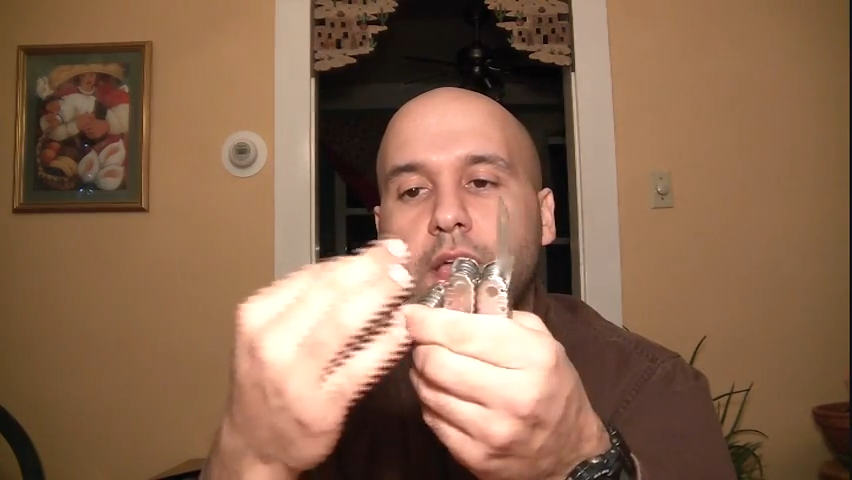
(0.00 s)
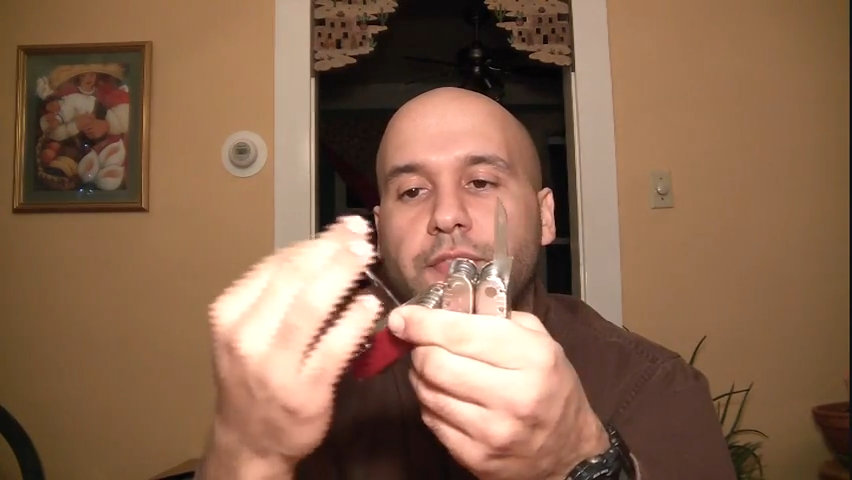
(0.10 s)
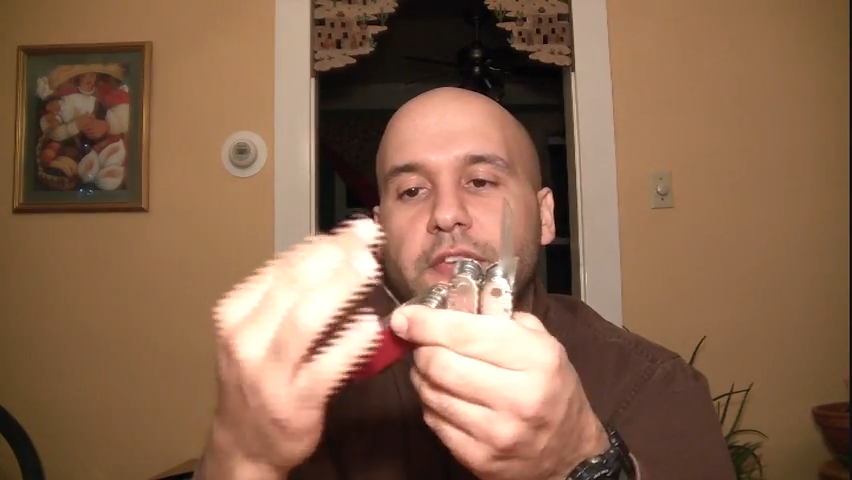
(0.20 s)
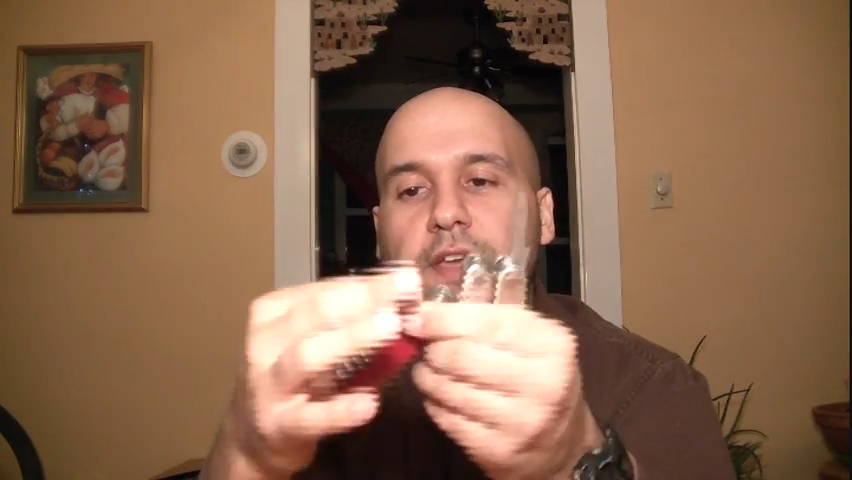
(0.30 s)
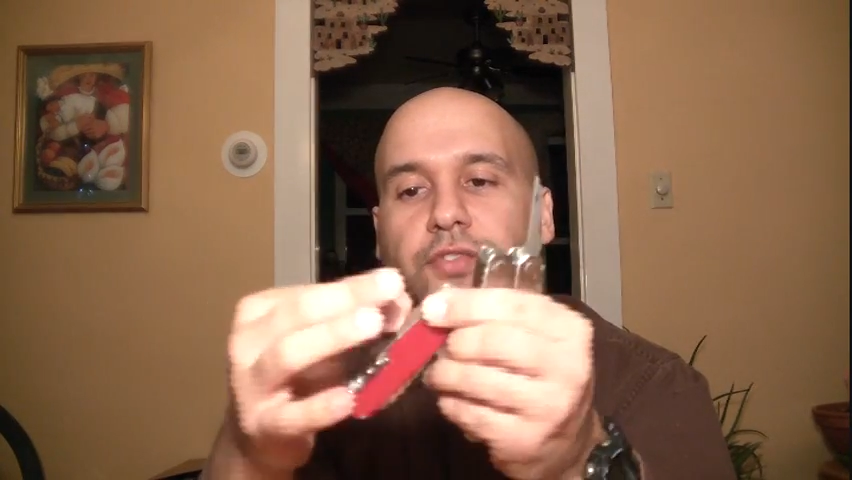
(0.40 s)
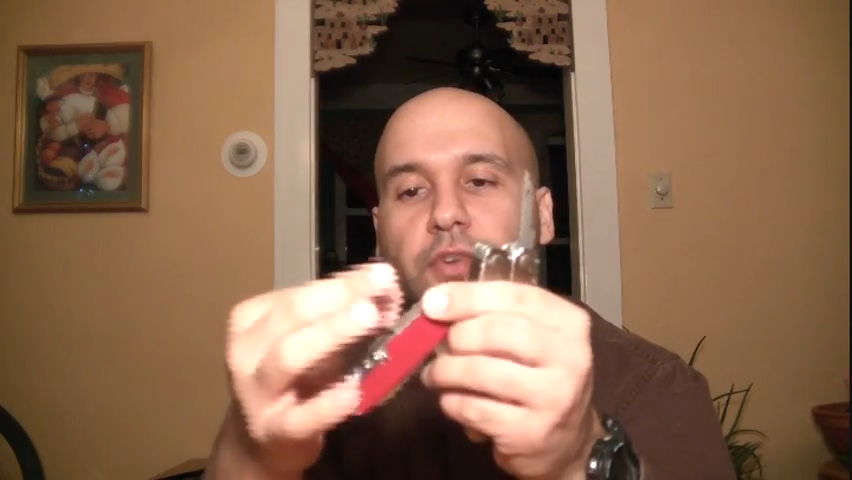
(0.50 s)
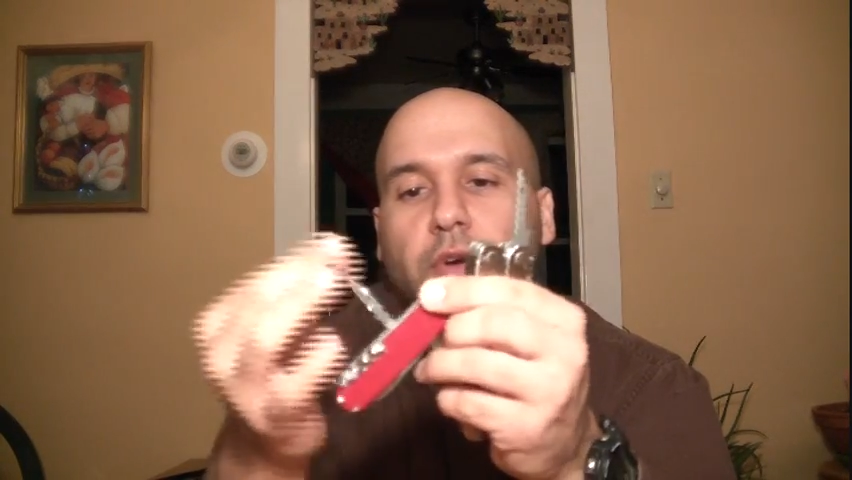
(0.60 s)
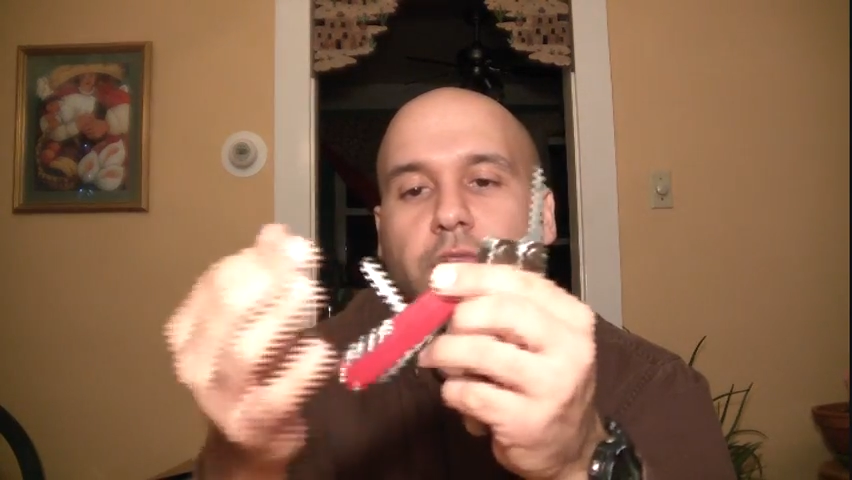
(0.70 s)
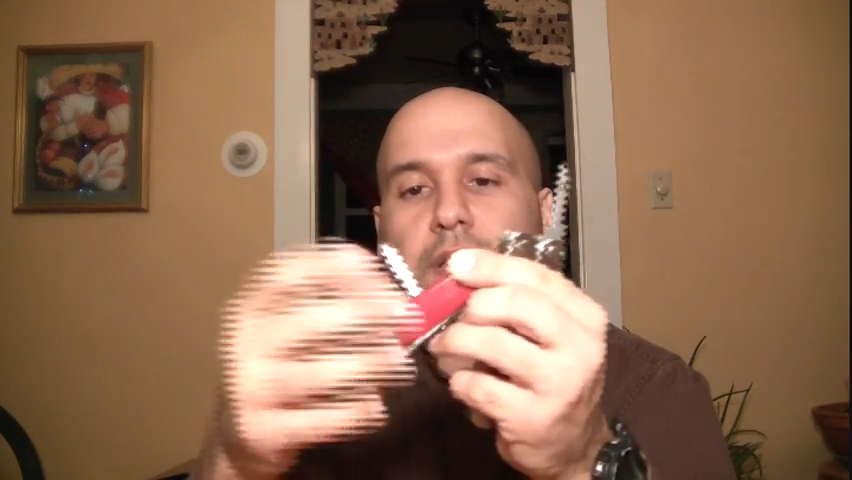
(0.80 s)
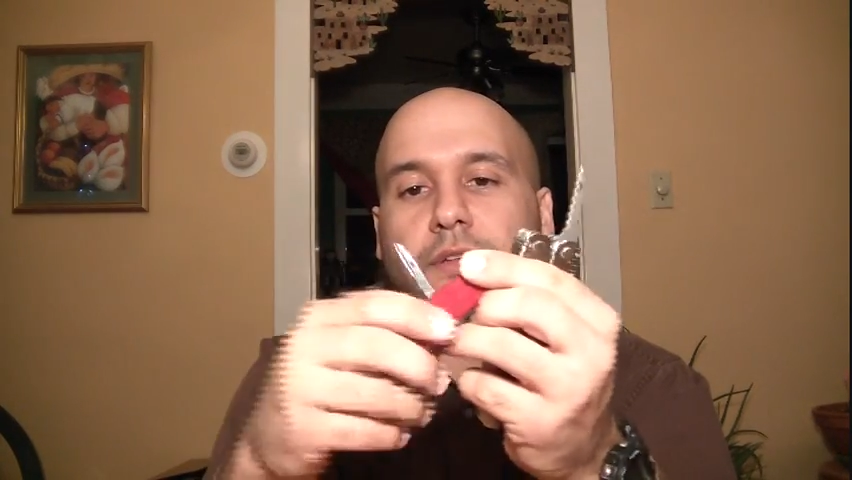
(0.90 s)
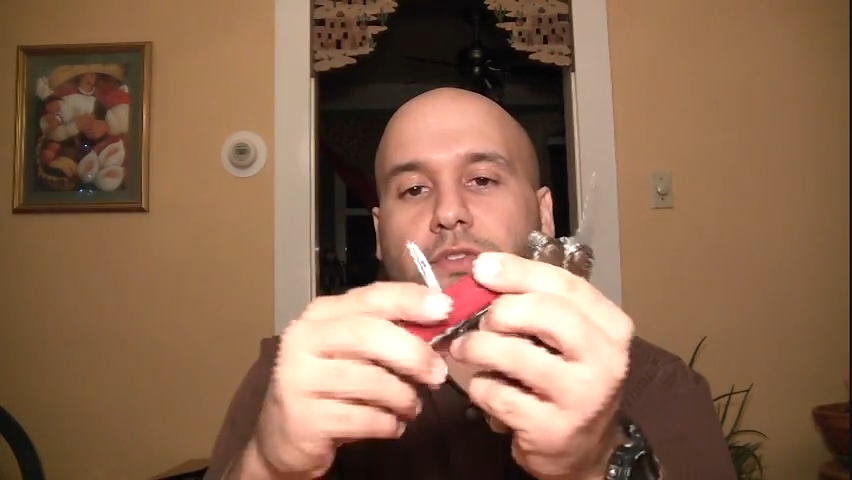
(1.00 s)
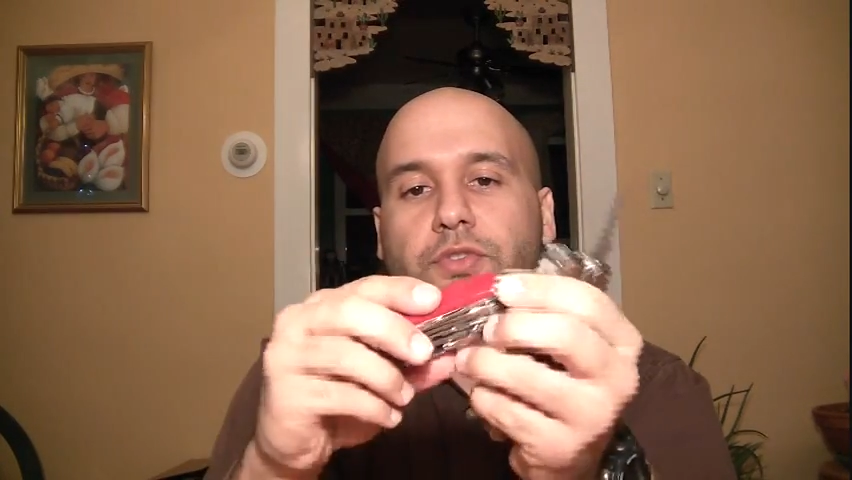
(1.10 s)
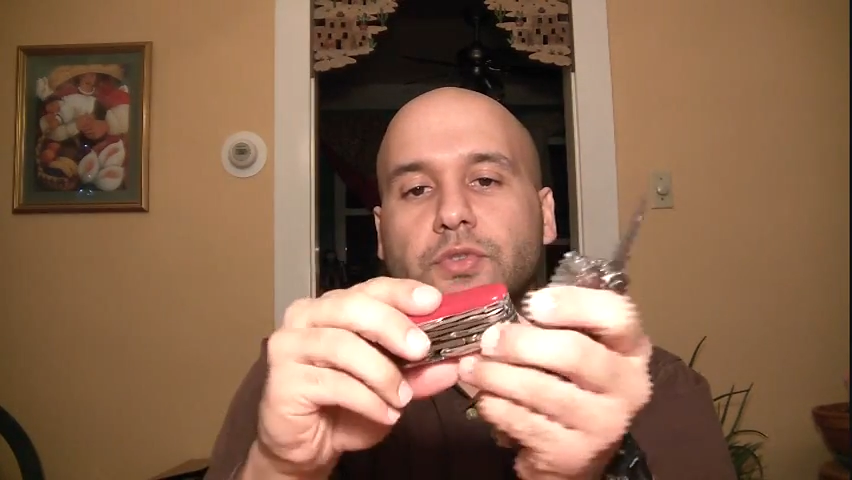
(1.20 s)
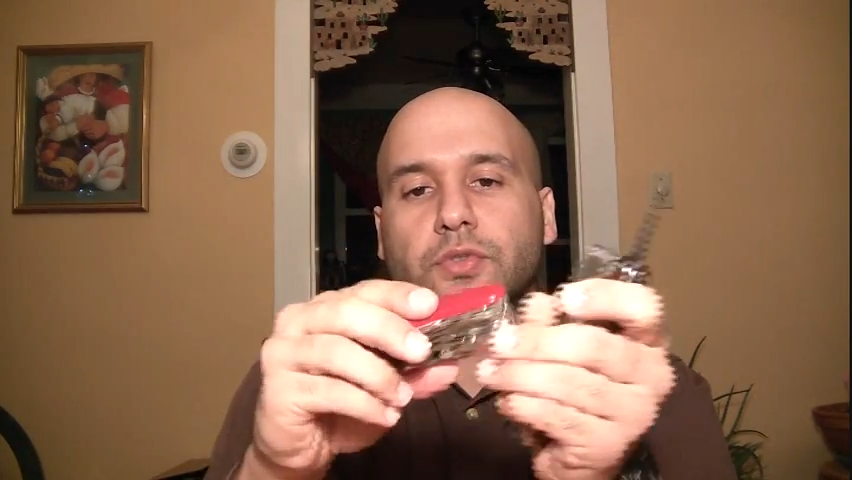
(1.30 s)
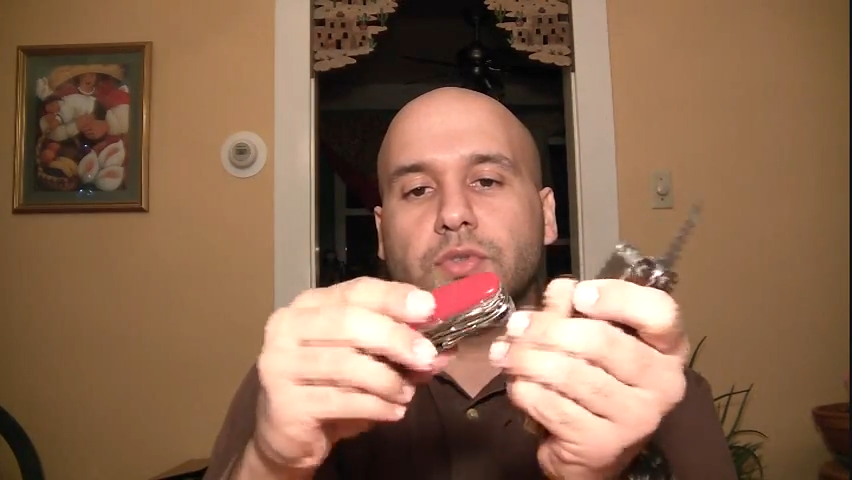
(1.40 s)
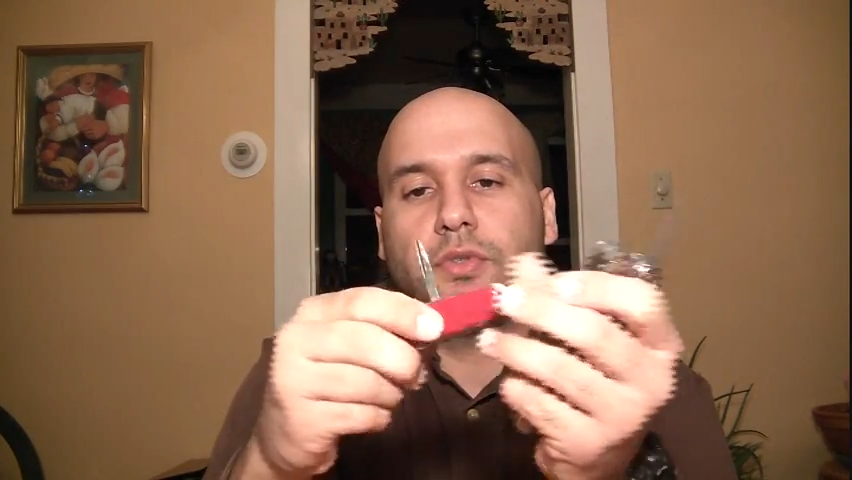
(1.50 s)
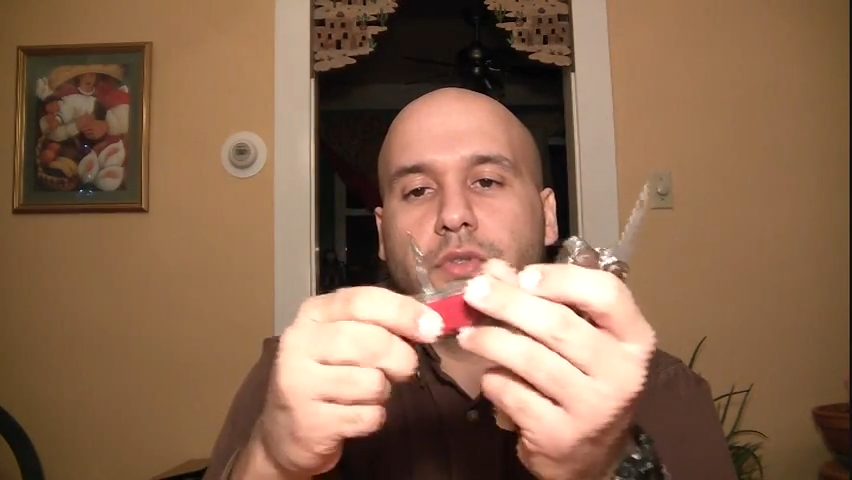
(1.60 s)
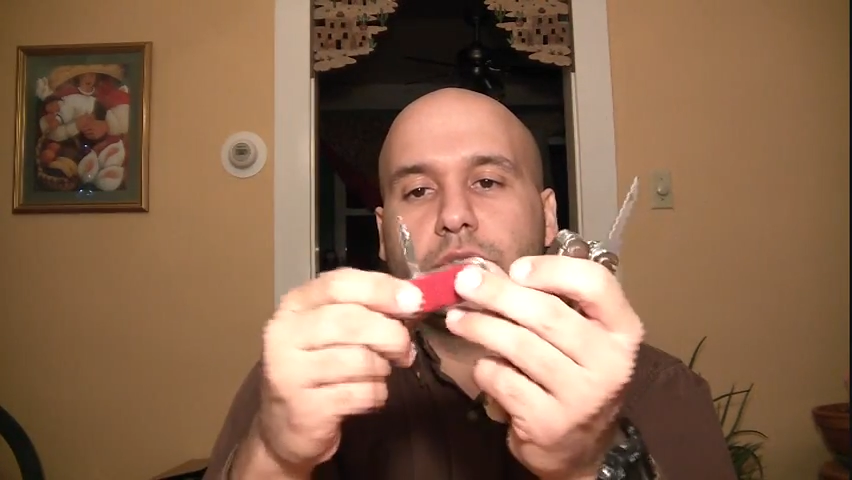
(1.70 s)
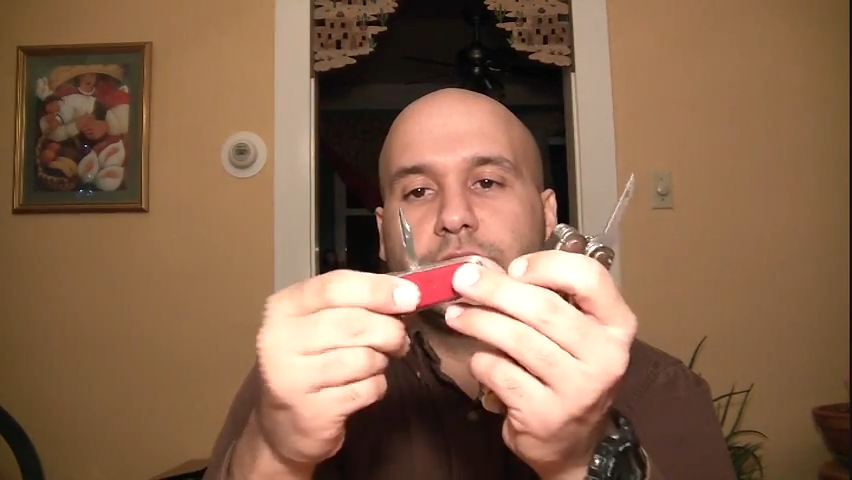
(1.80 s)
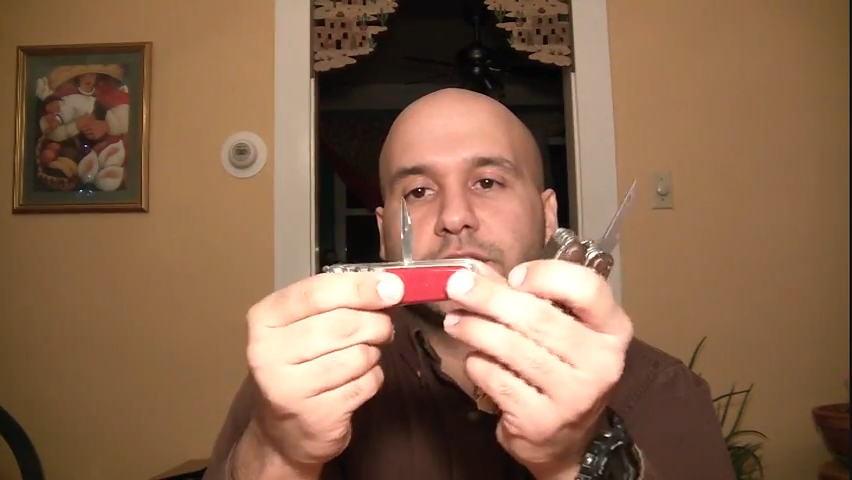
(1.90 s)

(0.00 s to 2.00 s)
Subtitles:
I think as an all-around tool,